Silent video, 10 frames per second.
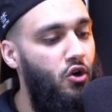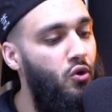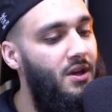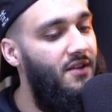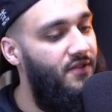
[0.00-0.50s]

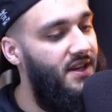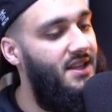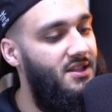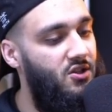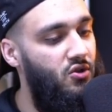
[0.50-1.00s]
Who gifted
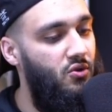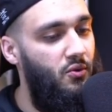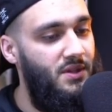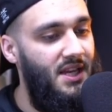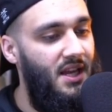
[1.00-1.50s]
this to you?
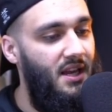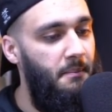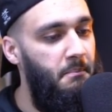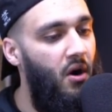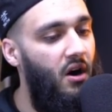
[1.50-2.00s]
Was it
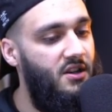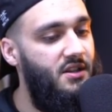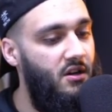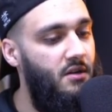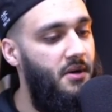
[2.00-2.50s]
Mark
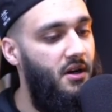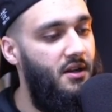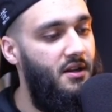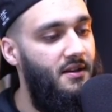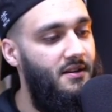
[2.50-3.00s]

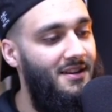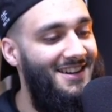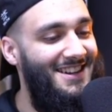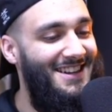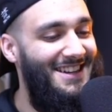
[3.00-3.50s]
Zuckerberg?
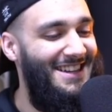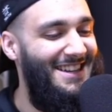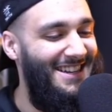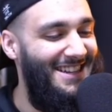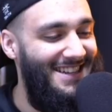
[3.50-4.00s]

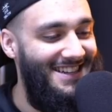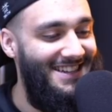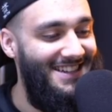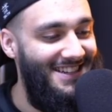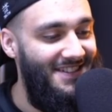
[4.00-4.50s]

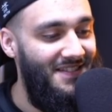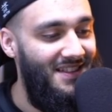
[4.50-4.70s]
He's a very